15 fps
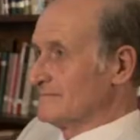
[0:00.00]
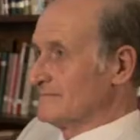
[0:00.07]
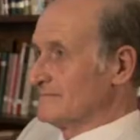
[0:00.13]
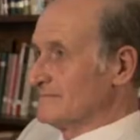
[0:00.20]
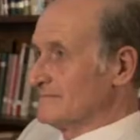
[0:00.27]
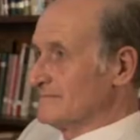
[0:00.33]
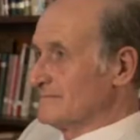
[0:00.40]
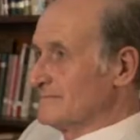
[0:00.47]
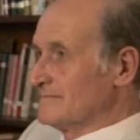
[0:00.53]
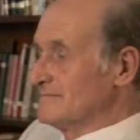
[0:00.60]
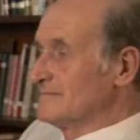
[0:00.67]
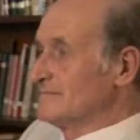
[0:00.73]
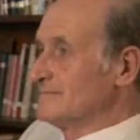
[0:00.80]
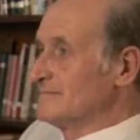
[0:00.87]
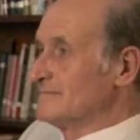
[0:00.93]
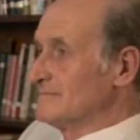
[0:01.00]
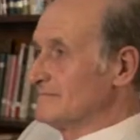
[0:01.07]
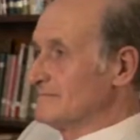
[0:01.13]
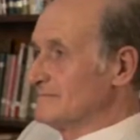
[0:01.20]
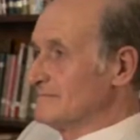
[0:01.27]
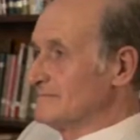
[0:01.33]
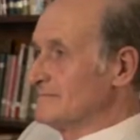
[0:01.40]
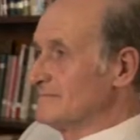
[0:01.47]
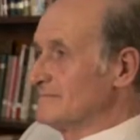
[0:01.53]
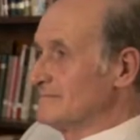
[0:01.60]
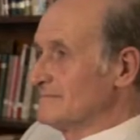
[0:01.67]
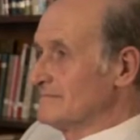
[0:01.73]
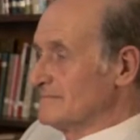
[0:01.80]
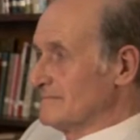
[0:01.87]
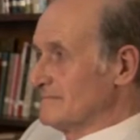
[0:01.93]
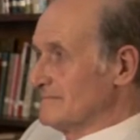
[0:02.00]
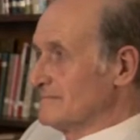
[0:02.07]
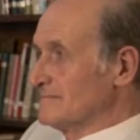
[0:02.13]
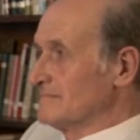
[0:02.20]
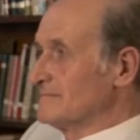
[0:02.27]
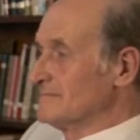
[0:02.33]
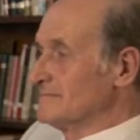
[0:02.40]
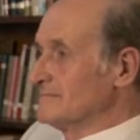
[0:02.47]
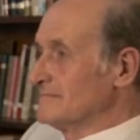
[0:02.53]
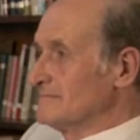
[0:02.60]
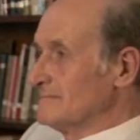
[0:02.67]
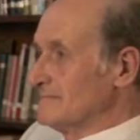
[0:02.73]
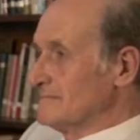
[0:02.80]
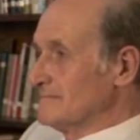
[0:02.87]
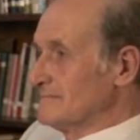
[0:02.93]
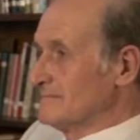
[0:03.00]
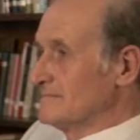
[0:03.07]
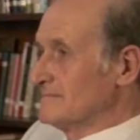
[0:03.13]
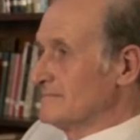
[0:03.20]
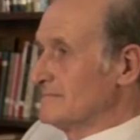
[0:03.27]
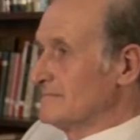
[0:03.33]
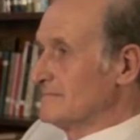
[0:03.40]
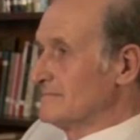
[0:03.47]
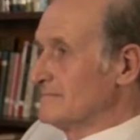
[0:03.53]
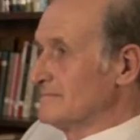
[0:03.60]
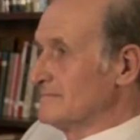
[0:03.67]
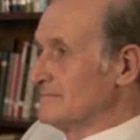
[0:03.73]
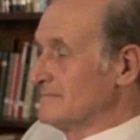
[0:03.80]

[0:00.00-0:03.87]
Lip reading: (silent)